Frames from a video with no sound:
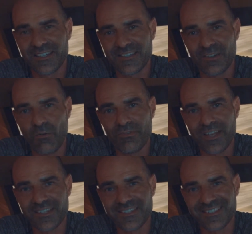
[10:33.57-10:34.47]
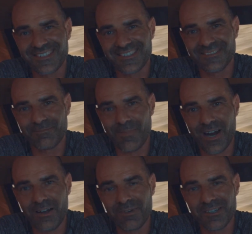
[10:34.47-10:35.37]
solved this
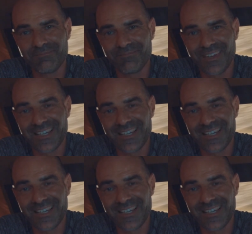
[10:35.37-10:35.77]
problem.